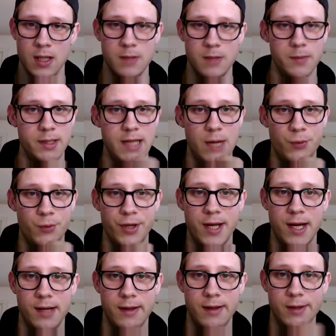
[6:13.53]
But yeah, we're
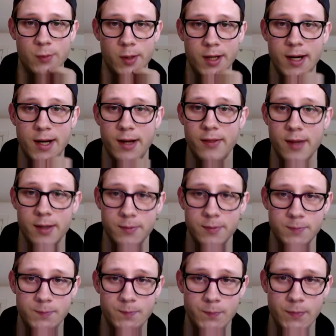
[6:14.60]
getting there,
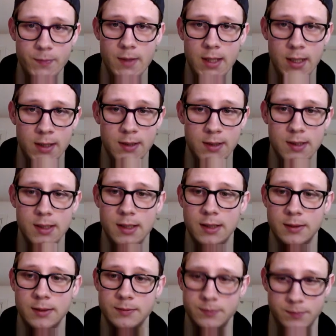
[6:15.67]

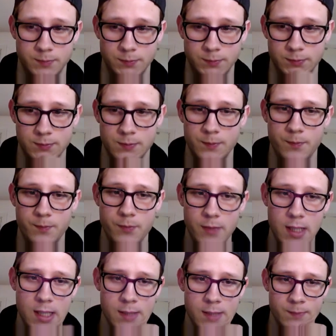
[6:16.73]
and
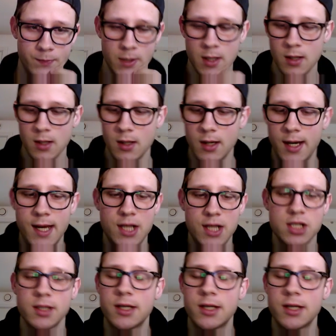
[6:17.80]
yeah, I actually